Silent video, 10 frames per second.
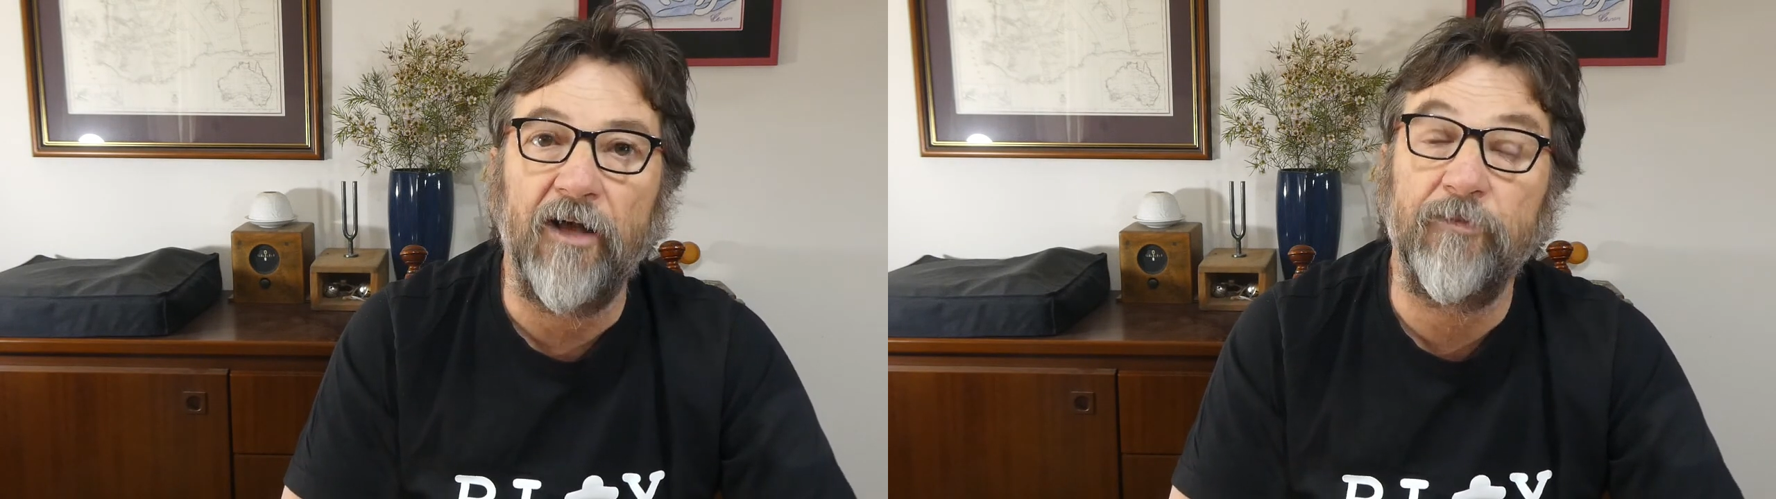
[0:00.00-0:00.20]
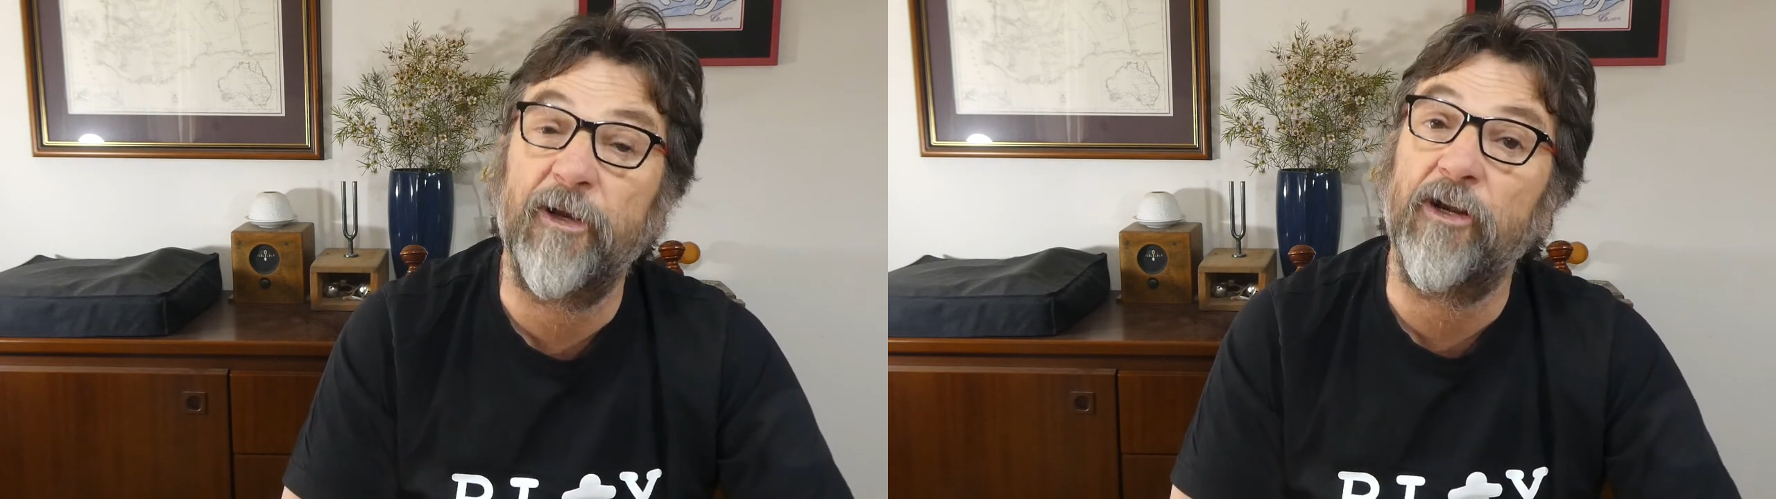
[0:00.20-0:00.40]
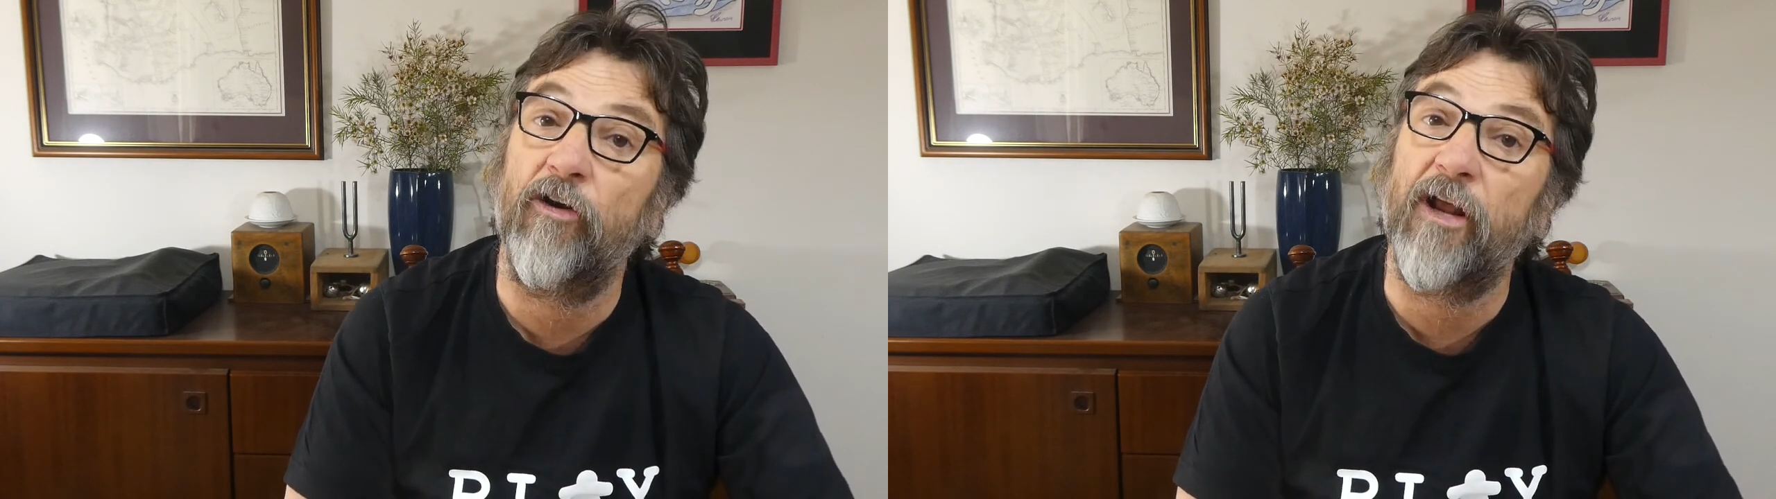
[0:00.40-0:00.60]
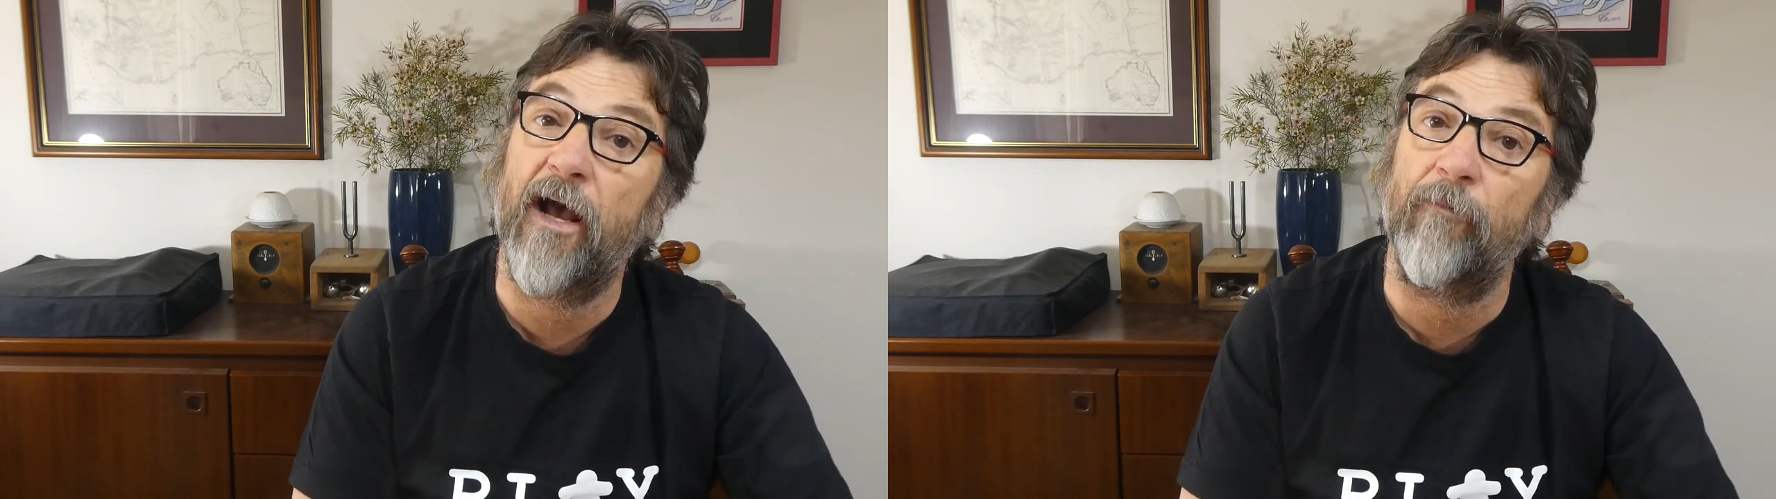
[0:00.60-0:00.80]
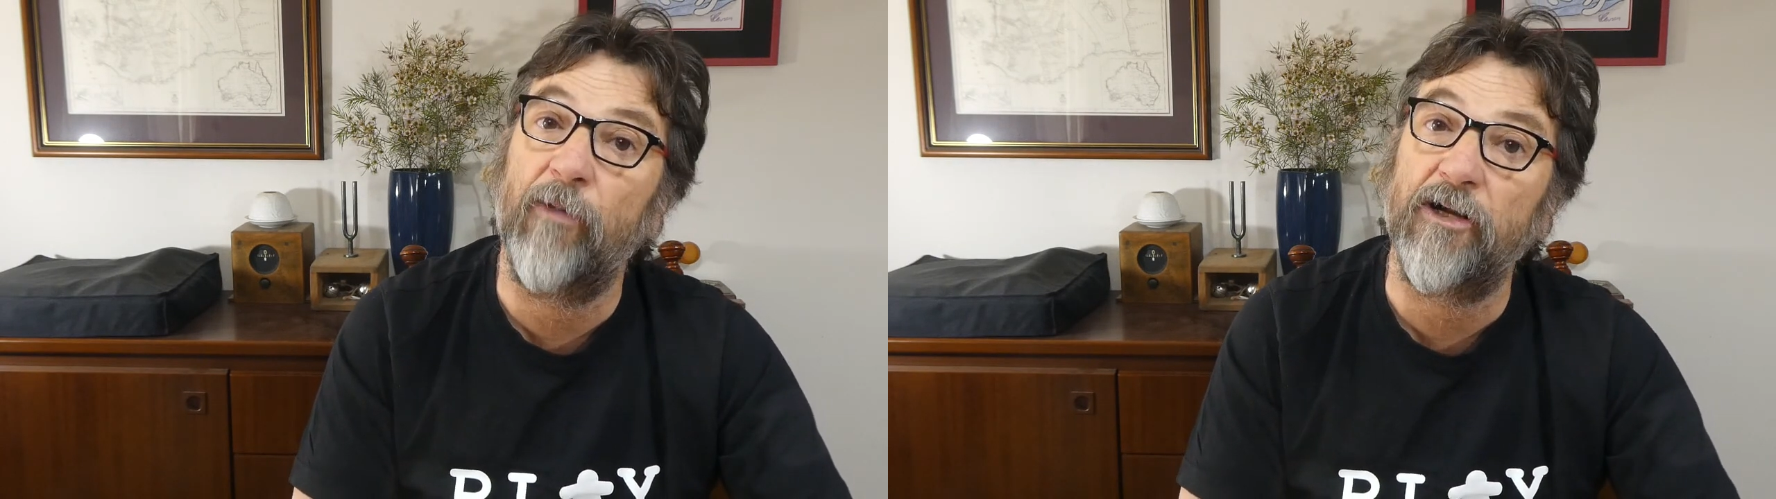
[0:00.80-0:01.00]
depending on
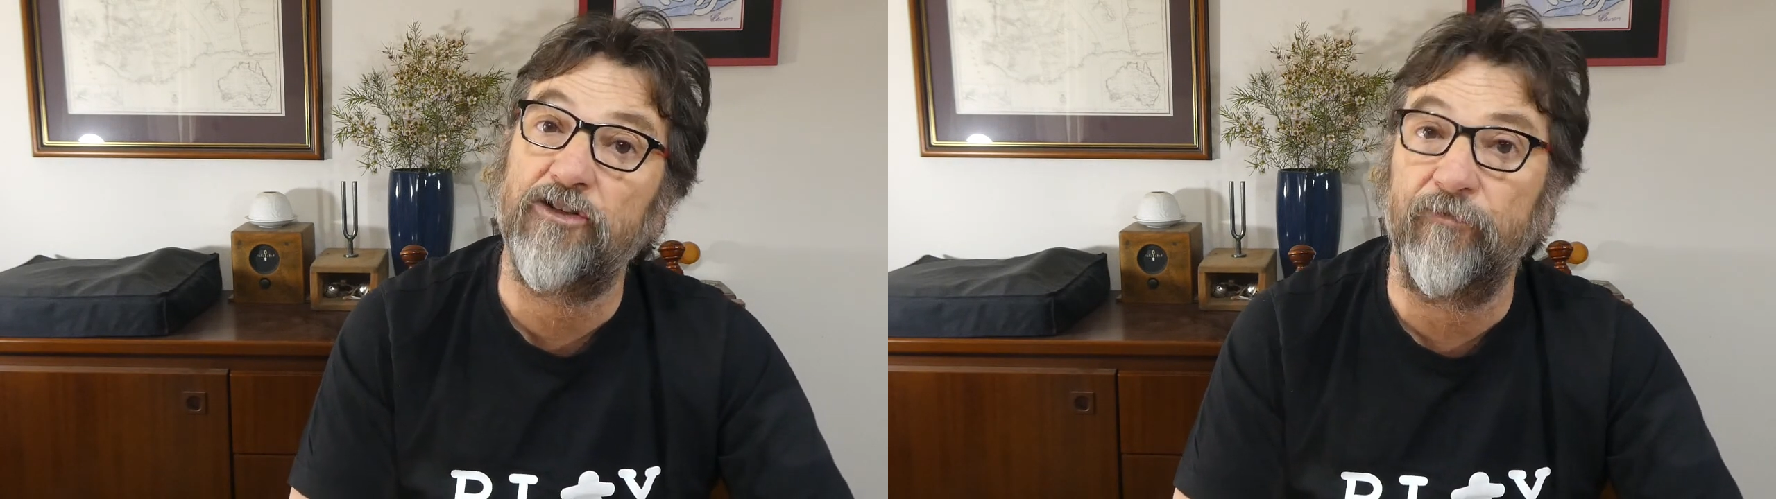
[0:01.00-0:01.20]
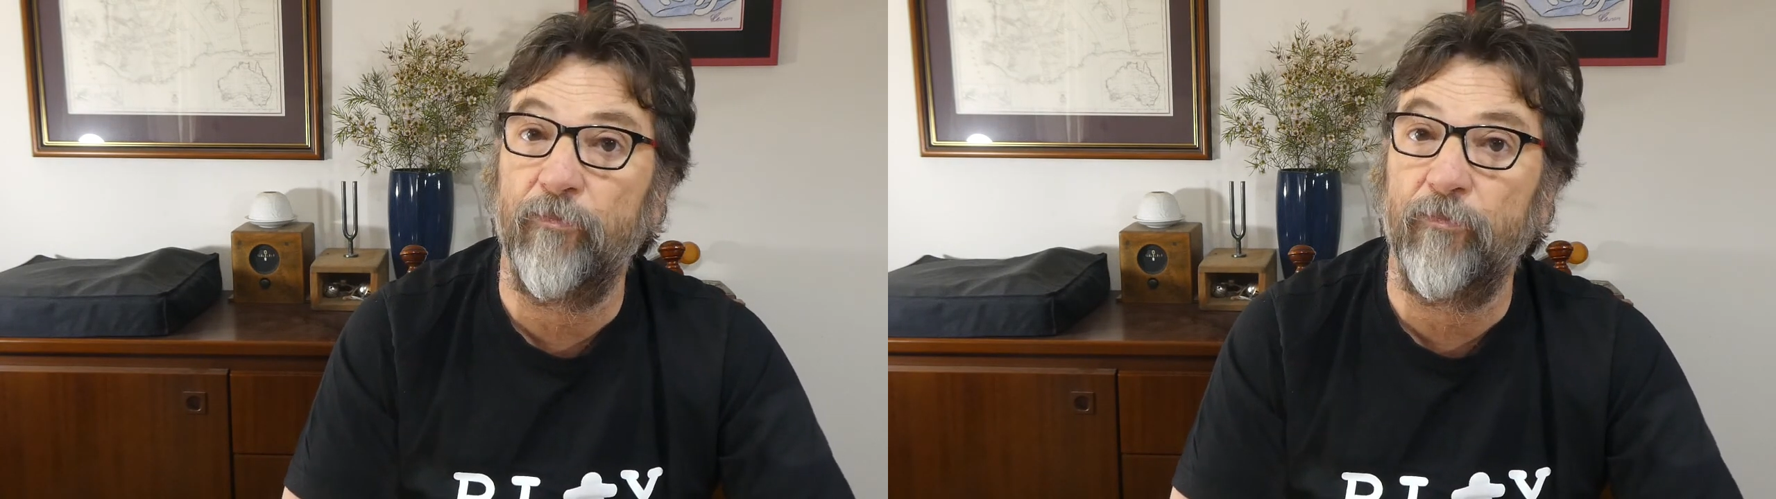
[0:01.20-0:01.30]
how much of